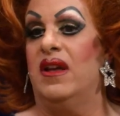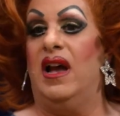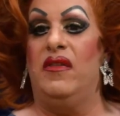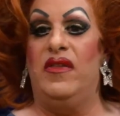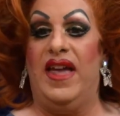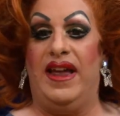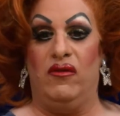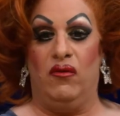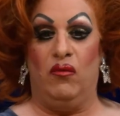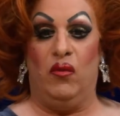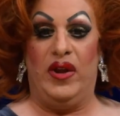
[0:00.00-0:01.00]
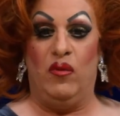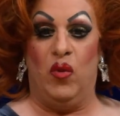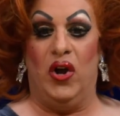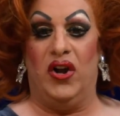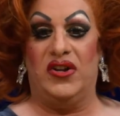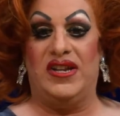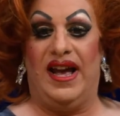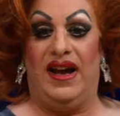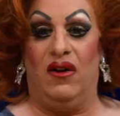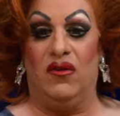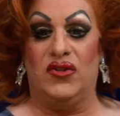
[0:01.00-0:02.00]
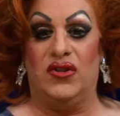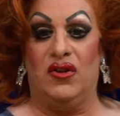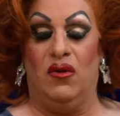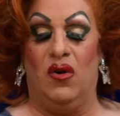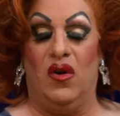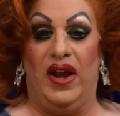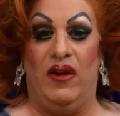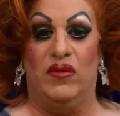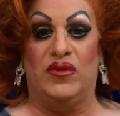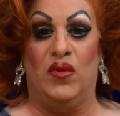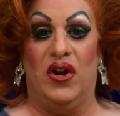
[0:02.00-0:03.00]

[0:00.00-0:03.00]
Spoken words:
and then we worked out, or it was